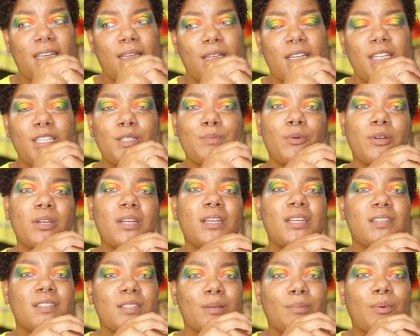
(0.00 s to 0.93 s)
it's pretty
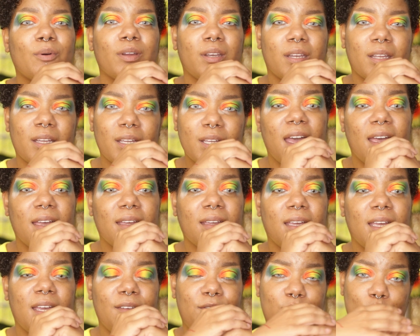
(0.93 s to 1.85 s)
disappointing.
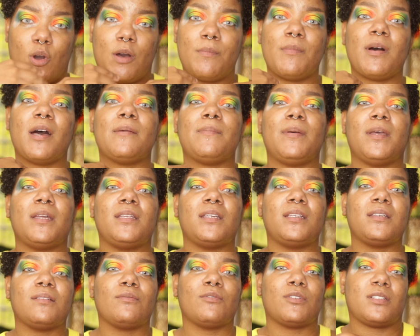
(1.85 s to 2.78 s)
If you want my
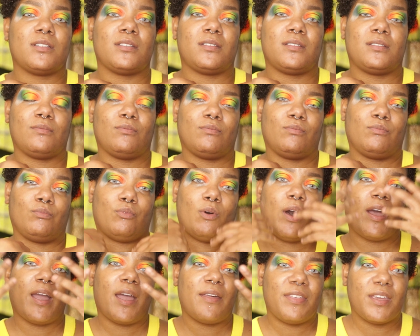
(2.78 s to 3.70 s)
opinion, which is
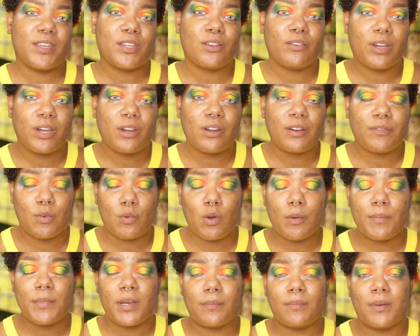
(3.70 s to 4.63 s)
why I think you're here, if you
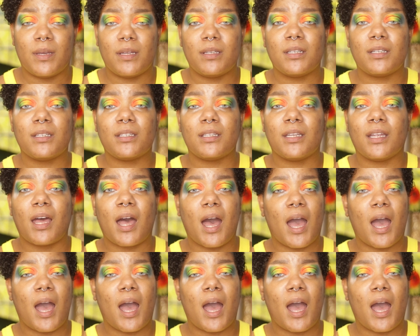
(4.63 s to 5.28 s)
want my opinion,